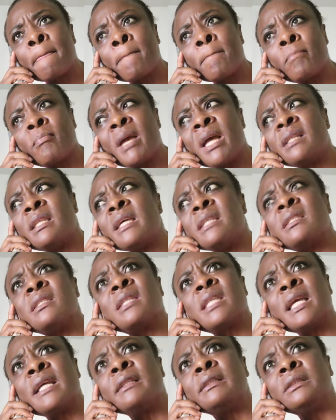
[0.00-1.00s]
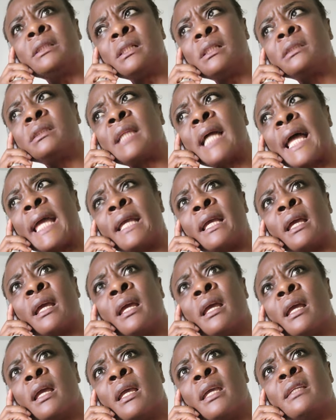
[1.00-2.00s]
Make this thing look like
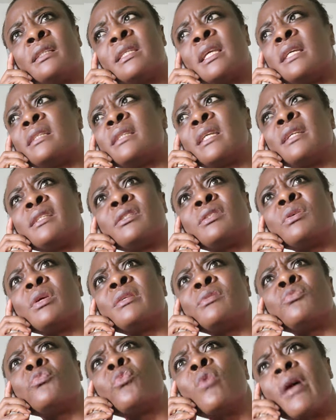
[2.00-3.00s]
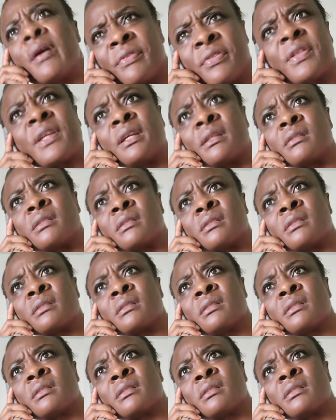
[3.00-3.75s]
it's worth it.